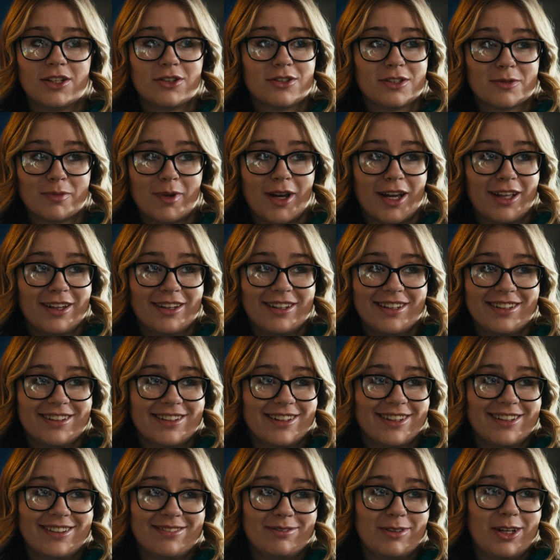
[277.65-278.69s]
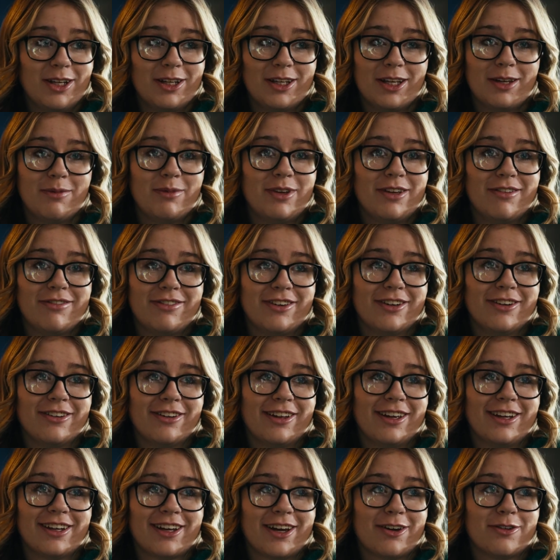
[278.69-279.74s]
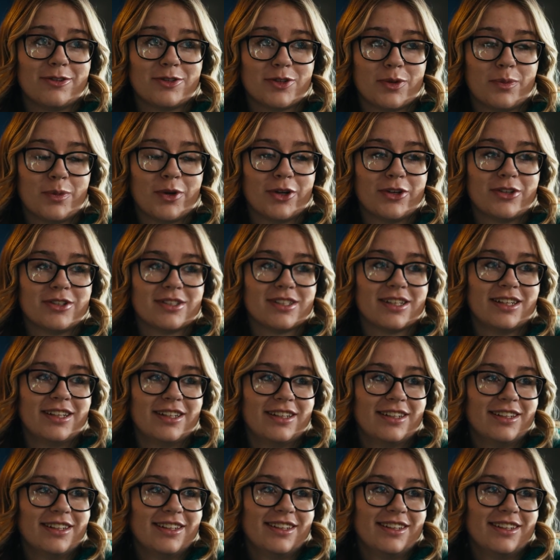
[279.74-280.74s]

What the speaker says: smiling and making me feel like I was a person.